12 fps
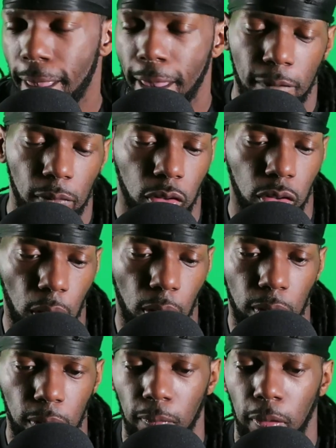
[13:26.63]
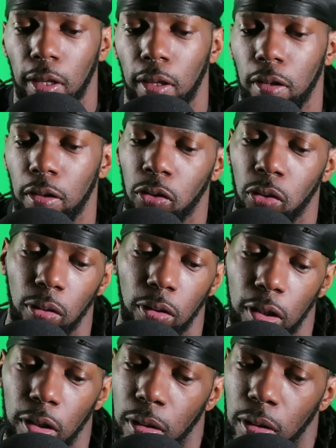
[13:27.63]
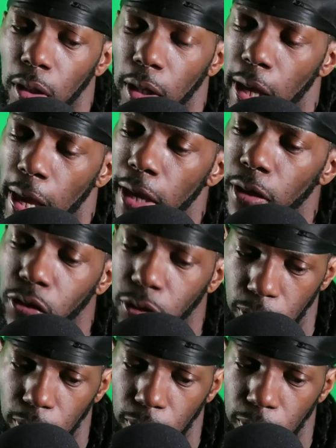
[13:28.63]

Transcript: So, to the answer